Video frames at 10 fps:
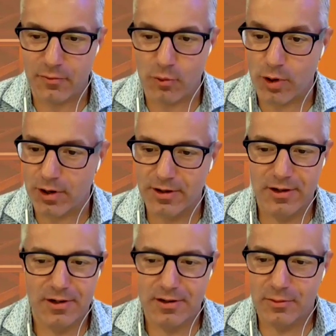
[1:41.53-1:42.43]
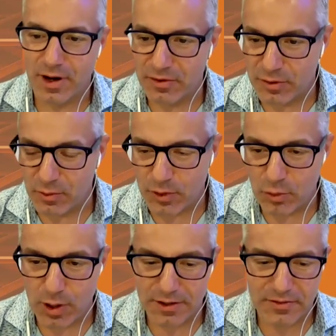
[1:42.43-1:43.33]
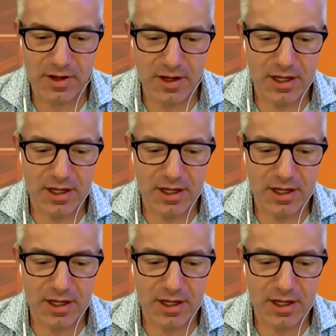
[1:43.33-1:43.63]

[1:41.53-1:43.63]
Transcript: for whenever you want.